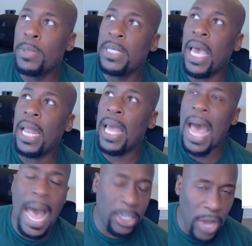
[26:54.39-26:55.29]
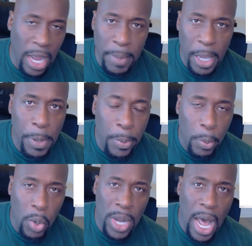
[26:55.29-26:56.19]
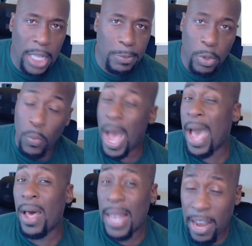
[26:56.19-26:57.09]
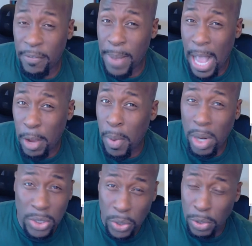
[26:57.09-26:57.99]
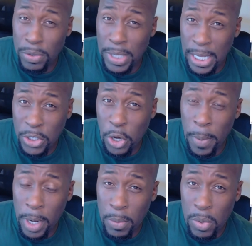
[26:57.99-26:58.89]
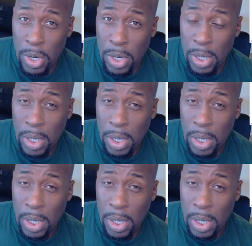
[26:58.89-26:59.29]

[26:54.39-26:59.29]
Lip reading: Is that I try to make people more knowledgeable of why a lot of Black Americans don't use that term anymore.